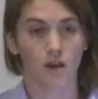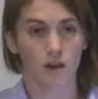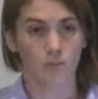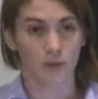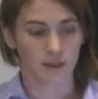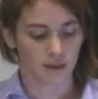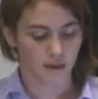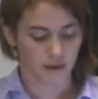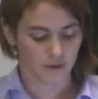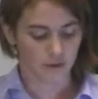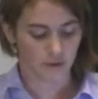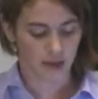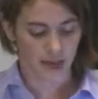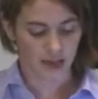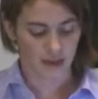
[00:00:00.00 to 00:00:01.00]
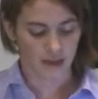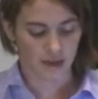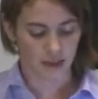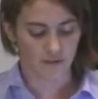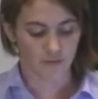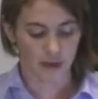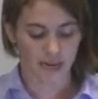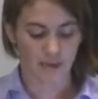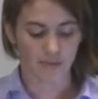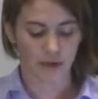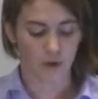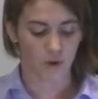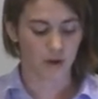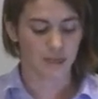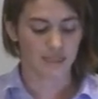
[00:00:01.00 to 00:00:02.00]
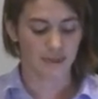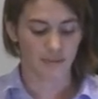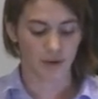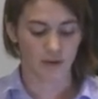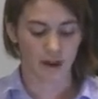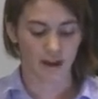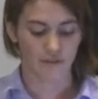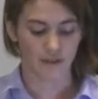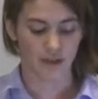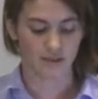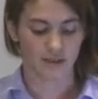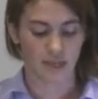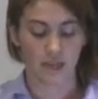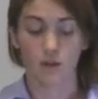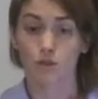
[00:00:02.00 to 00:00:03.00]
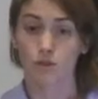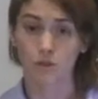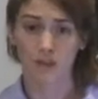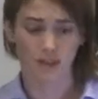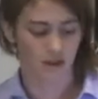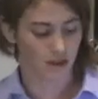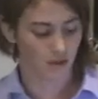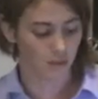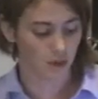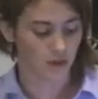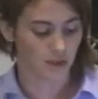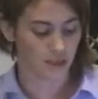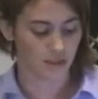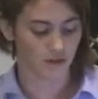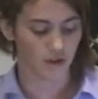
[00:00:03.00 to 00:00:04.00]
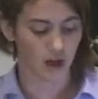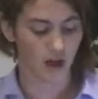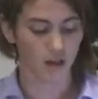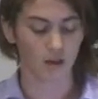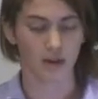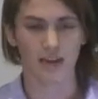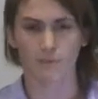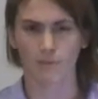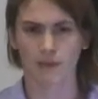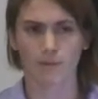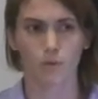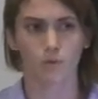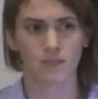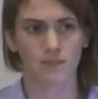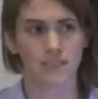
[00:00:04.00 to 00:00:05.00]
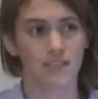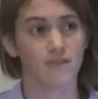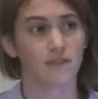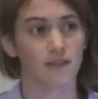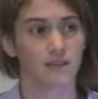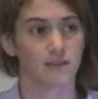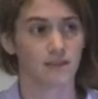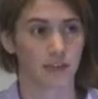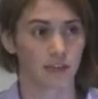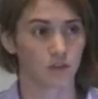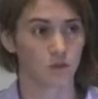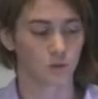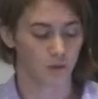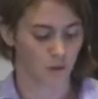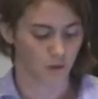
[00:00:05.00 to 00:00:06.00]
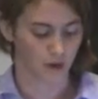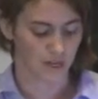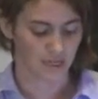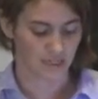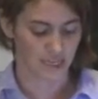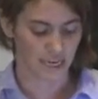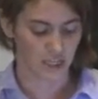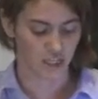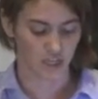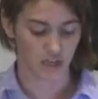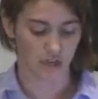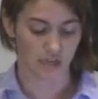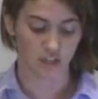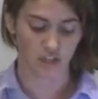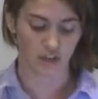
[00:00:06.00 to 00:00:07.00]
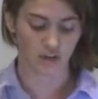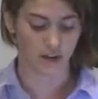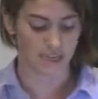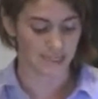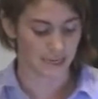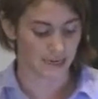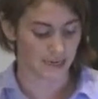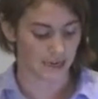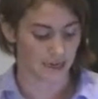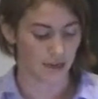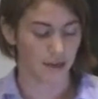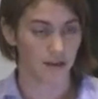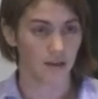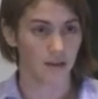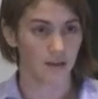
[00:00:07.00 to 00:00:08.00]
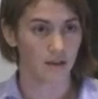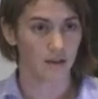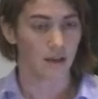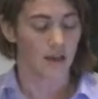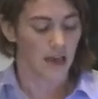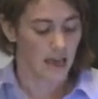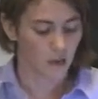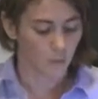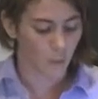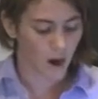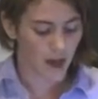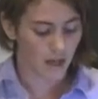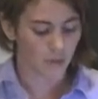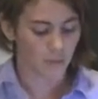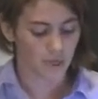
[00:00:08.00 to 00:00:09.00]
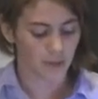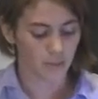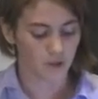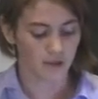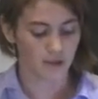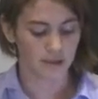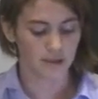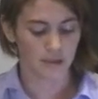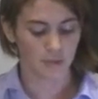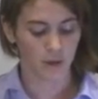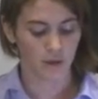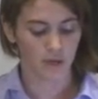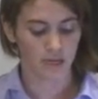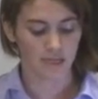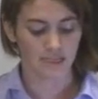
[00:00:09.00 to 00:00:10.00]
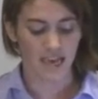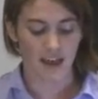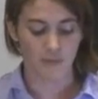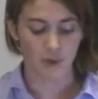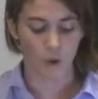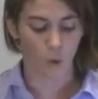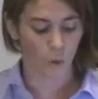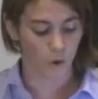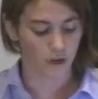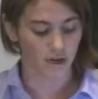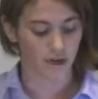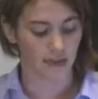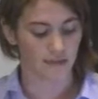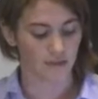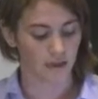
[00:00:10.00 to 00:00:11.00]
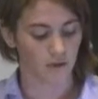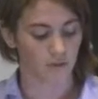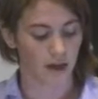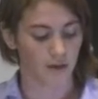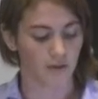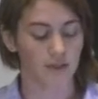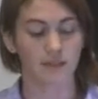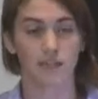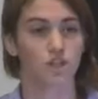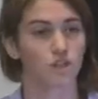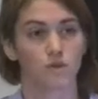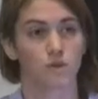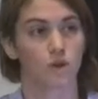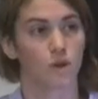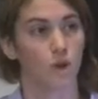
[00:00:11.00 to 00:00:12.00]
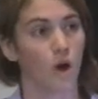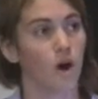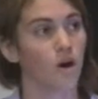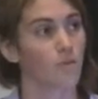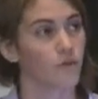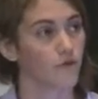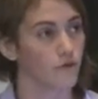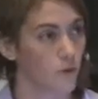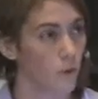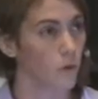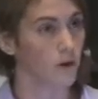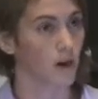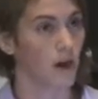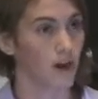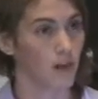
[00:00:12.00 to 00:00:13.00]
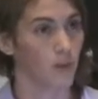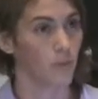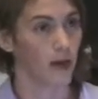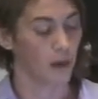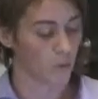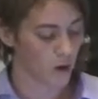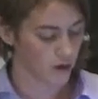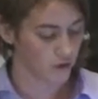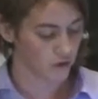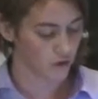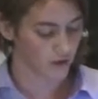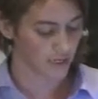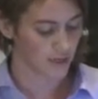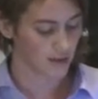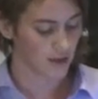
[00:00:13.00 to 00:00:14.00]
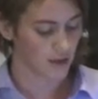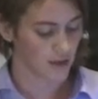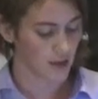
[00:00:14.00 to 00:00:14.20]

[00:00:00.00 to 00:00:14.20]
long been the lived reality of many minority demographics, including communities of color and people with deviant sexual orientation and gender identity. And while people in these communities have been organizing around these issues long before Occupy Wall Street,